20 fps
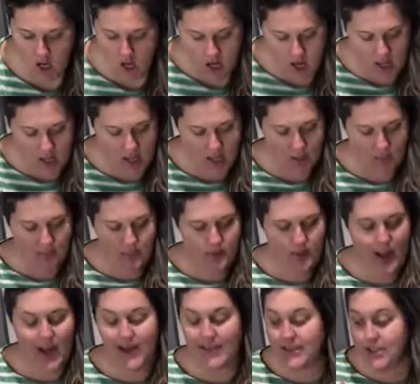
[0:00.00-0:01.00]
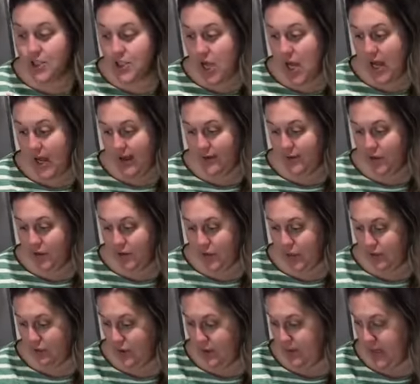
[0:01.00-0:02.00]
I did not have a
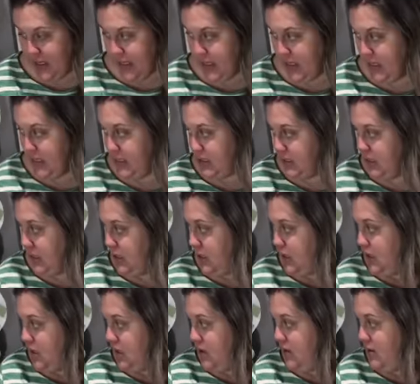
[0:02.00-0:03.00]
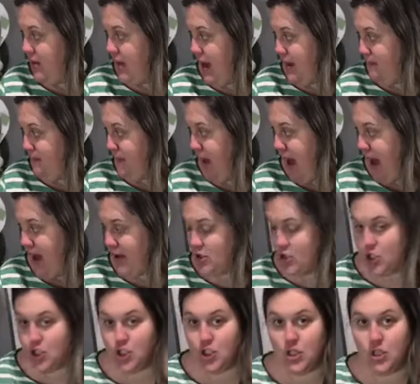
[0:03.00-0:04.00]
green ribbon that
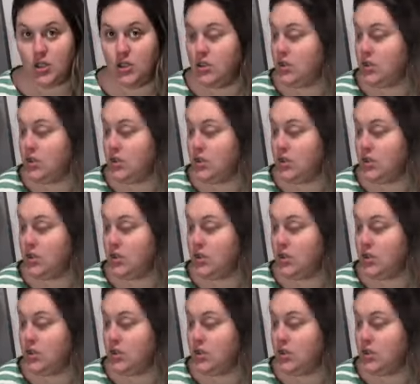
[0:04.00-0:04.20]
matched